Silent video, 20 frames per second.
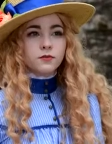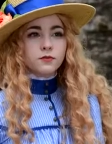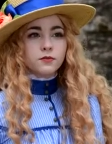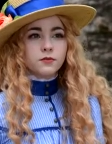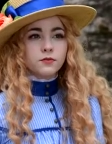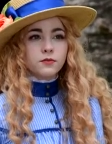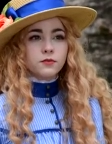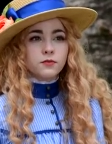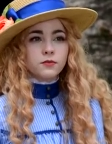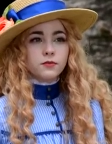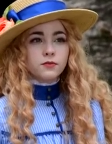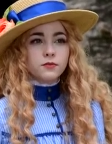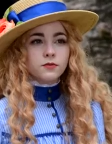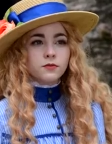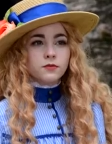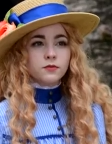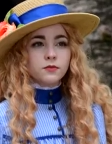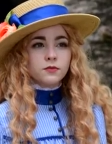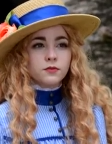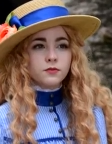
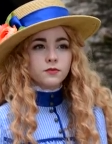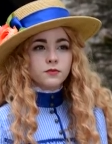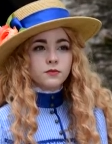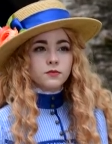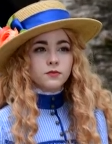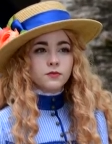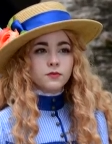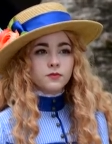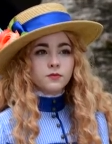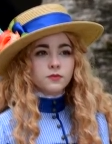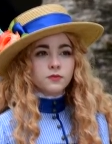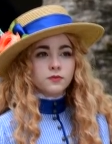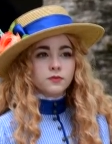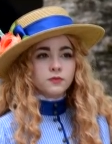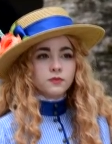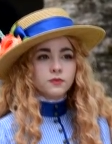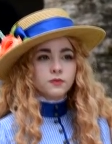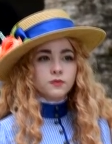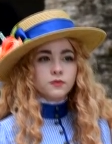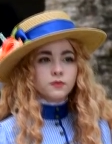
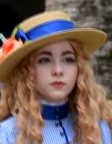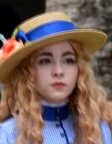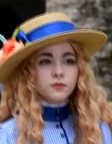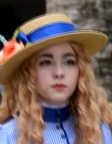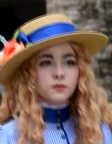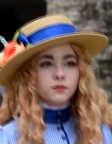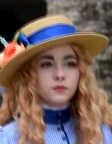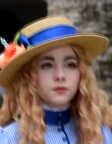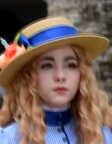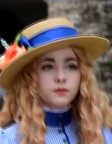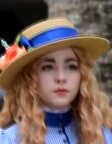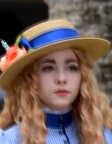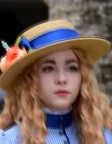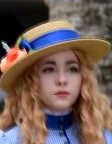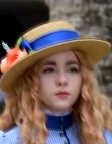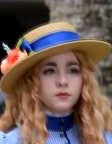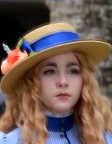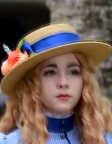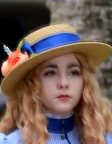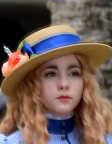
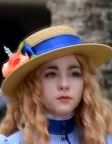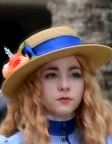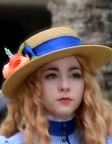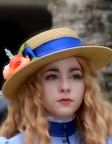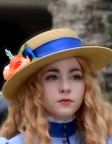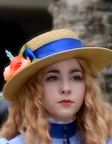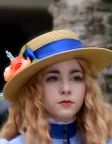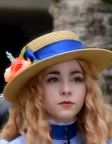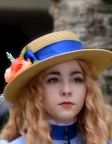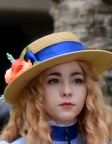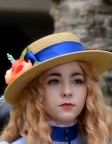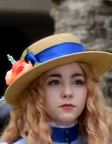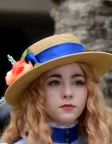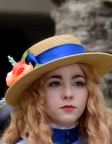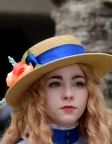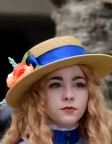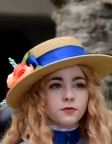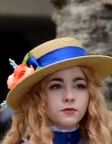Nothing is said.